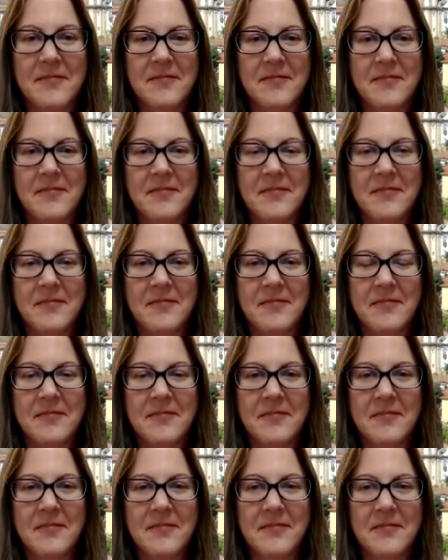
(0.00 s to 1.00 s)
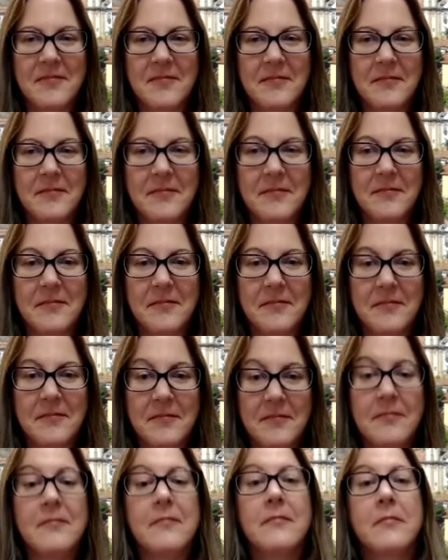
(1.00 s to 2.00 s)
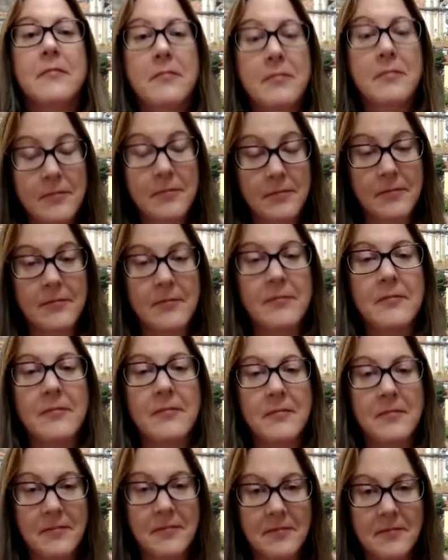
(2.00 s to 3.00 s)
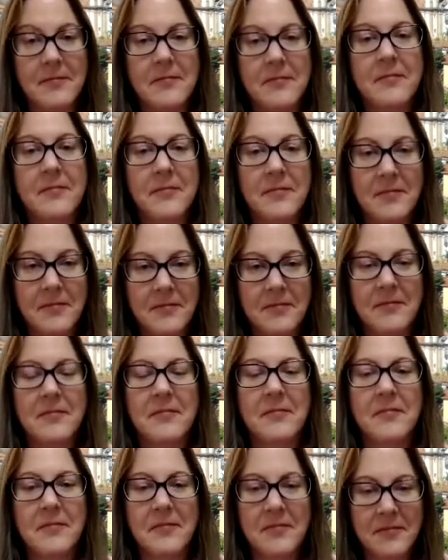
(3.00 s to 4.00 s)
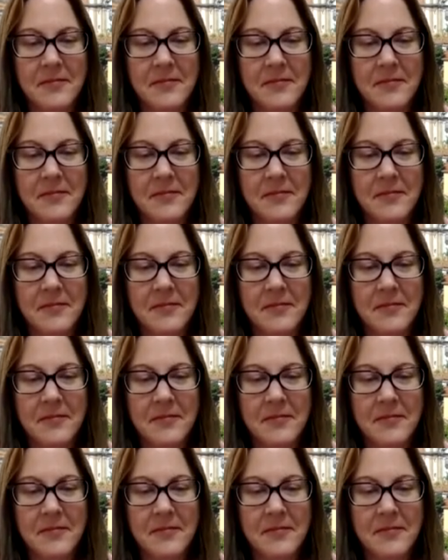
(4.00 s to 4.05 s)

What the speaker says: The person shown says nothing.